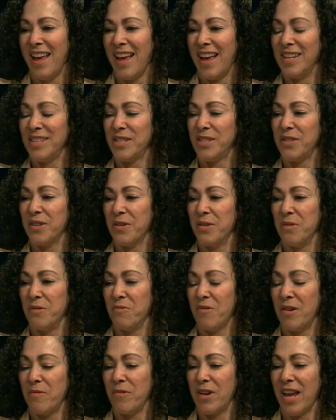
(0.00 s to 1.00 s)
And so
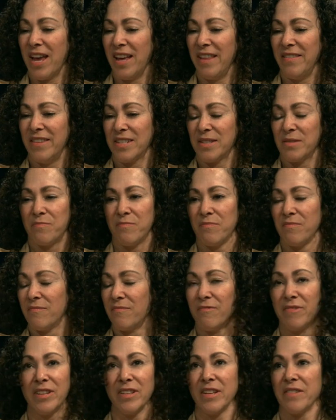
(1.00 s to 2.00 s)
when we had this
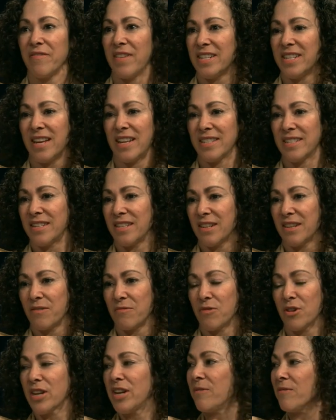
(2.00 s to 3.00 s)
really fantastic
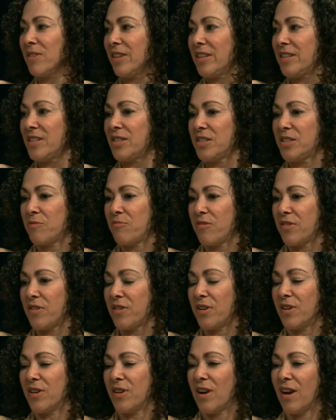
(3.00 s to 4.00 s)
working relationship with
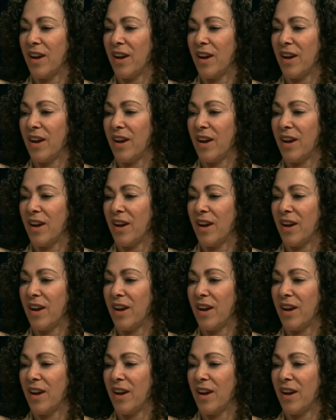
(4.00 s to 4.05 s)
her.